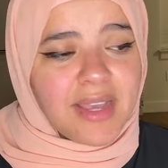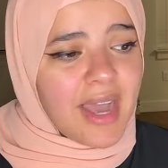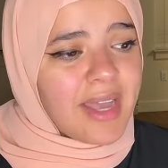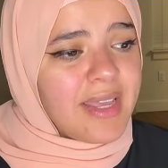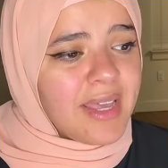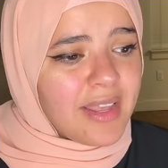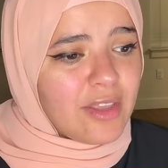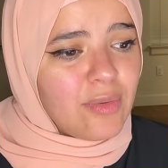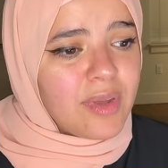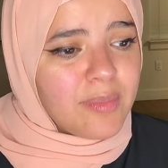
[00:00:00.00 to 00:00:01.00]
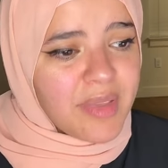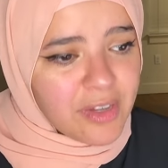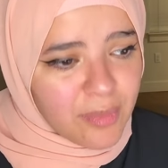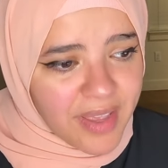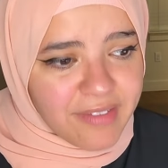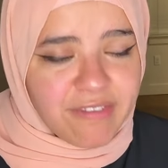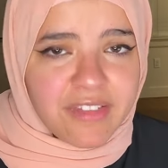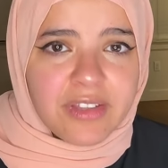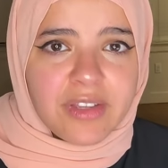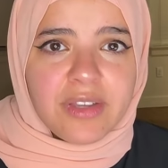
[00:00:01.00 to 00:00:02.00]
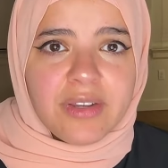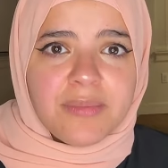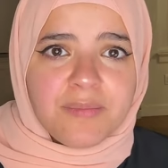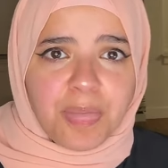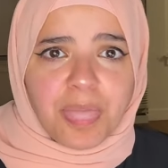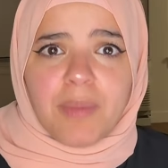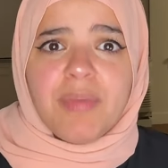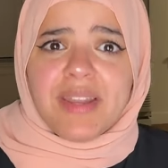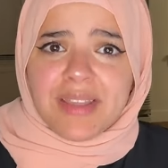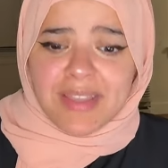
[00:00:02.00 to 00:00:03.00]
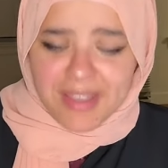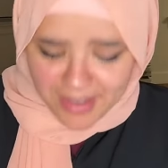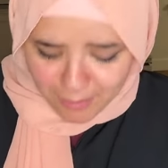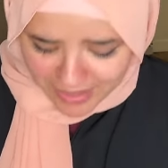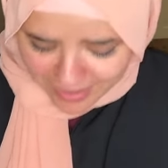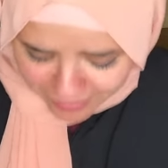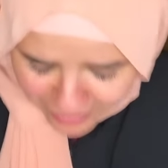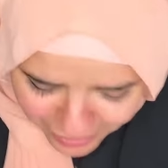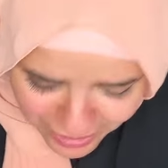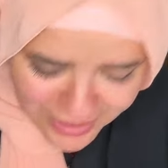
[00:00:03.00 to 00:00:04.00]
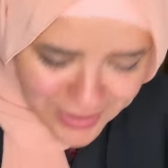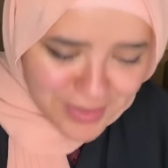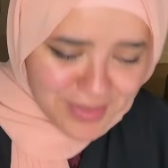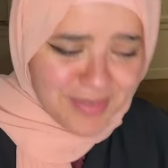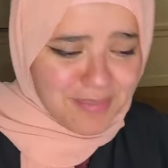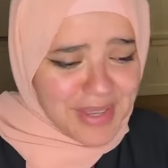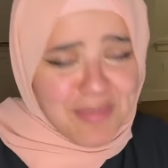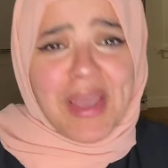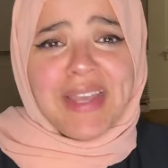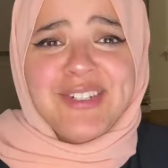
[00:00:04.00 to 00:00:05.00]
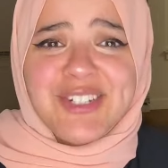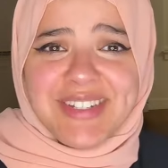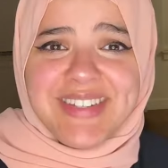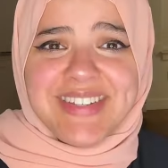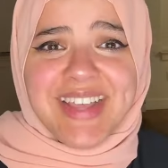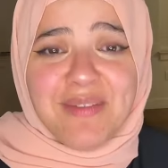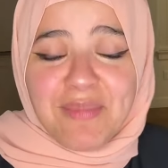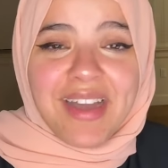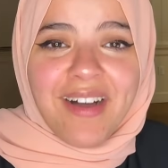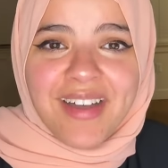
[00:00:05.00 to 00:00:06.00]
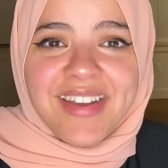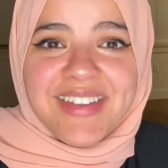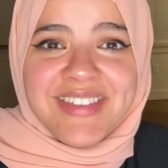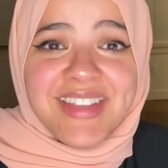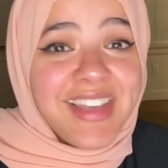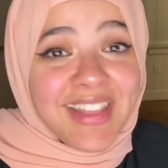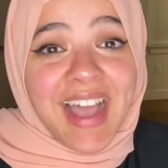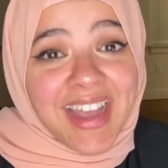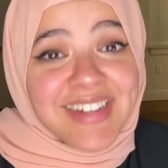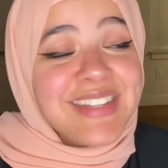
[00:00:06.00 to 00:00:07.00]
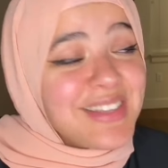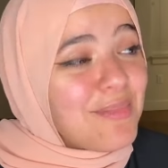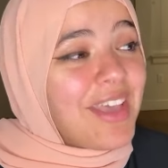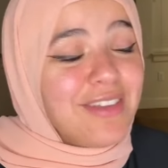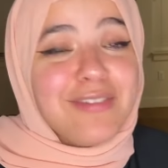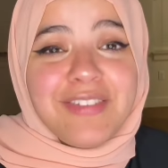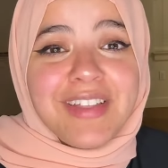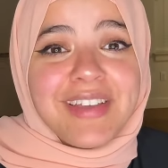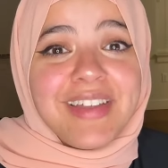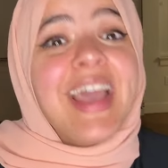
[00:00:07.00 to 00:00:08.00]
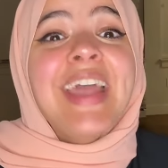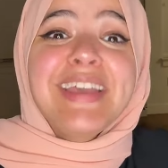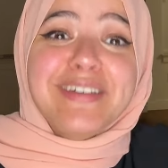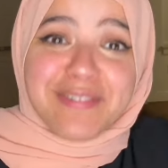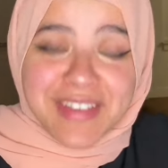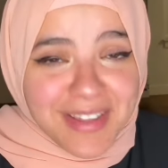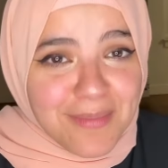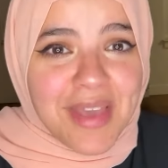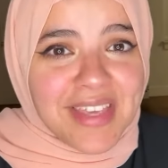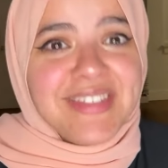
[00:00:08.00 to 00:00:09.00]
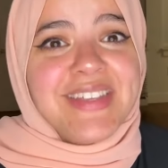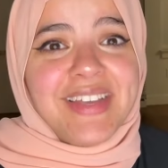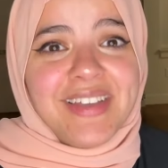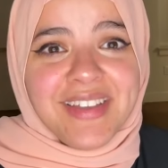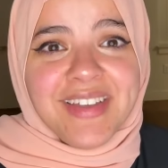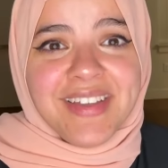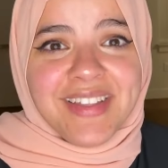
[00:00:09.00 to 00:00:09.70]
Like, I get it. You want to make your man feel good. But if you just be patient and be honest, he'll actually make you feel good and he'll feel amazing.